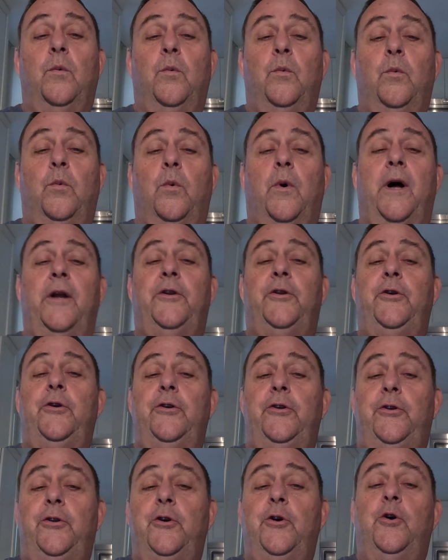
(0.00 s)
What do
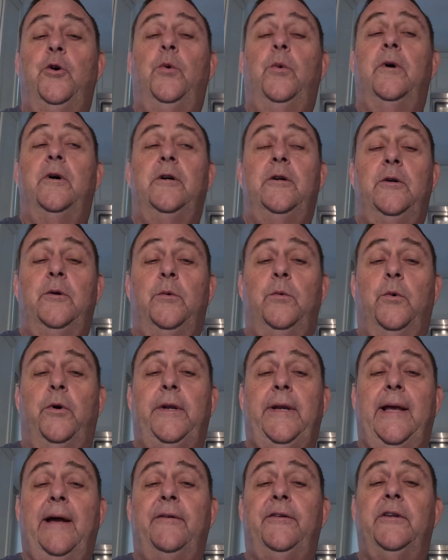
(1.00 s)
you do when
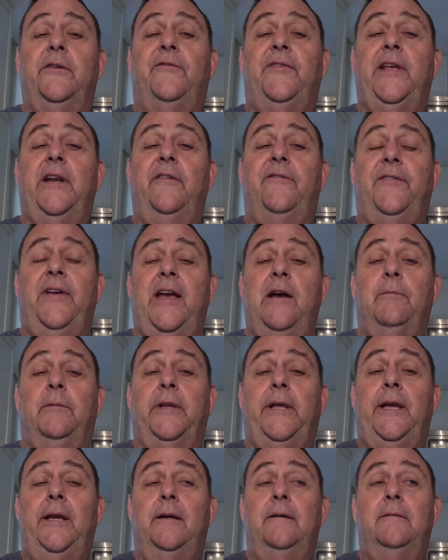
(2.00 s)
you have to feed a
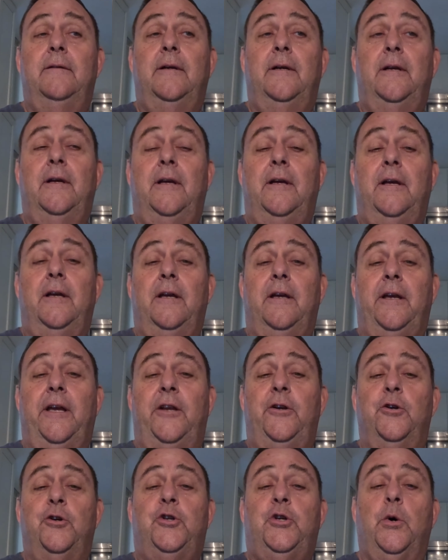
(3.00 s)
family and
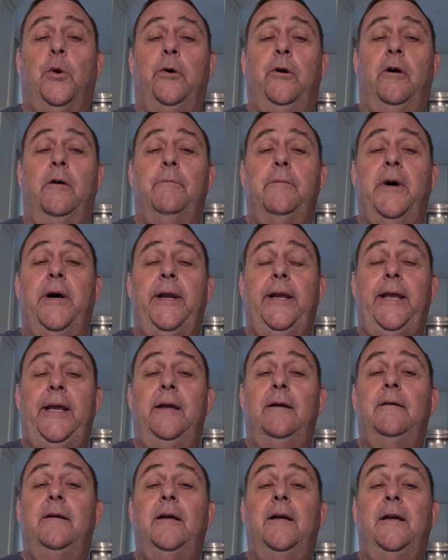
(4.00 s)
you're short on
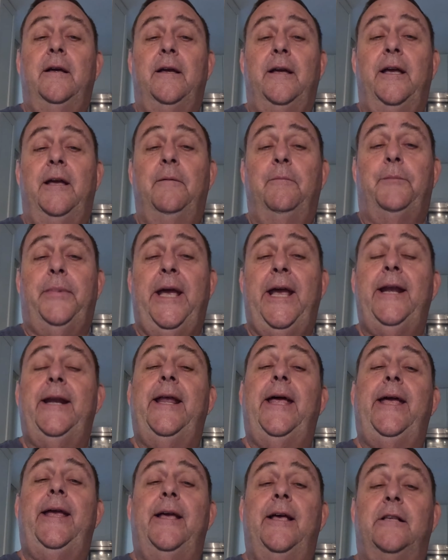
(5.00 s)
money and
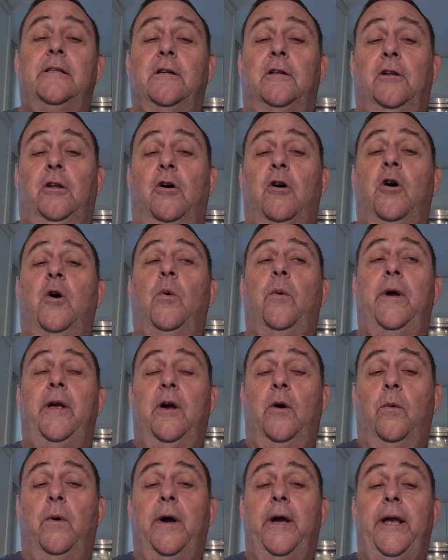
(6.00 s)
payday is a long way
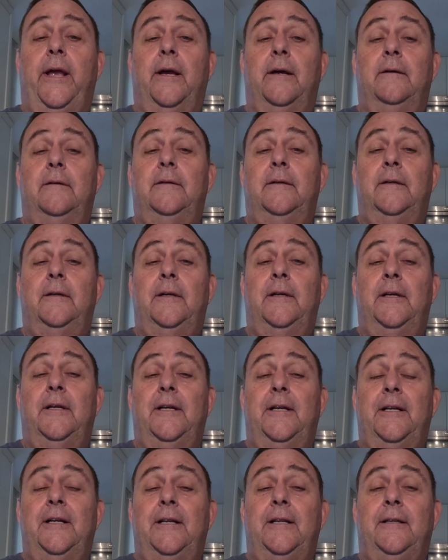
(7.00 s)
away?
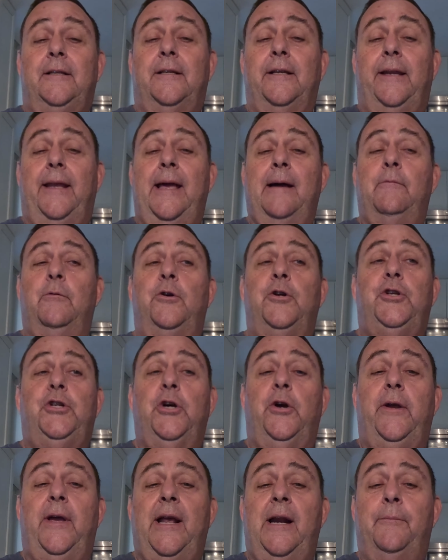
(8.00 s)
Today I'm going to
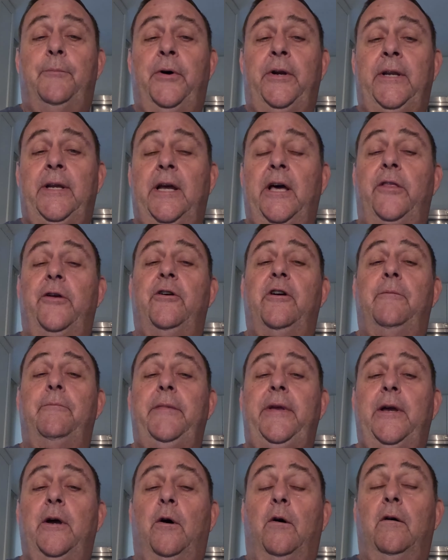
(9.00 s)
show you how to put together a
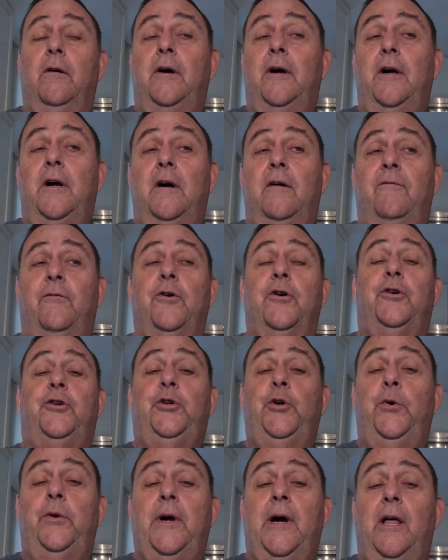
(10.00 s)
meal for
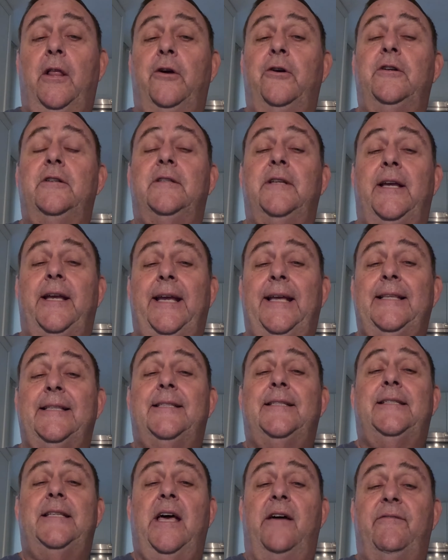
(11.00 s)

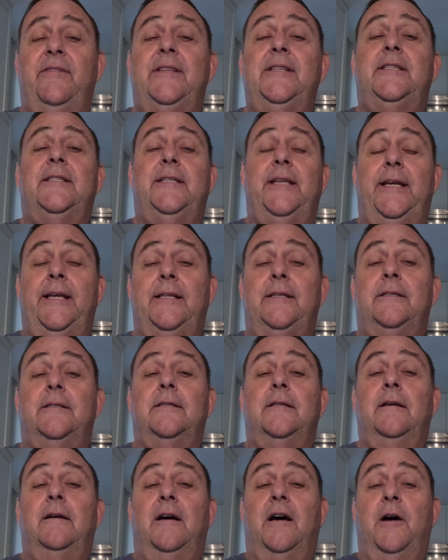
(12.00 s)

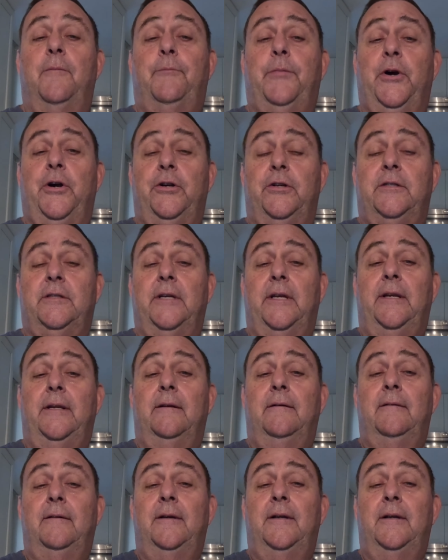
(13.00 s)
$2.07 a person.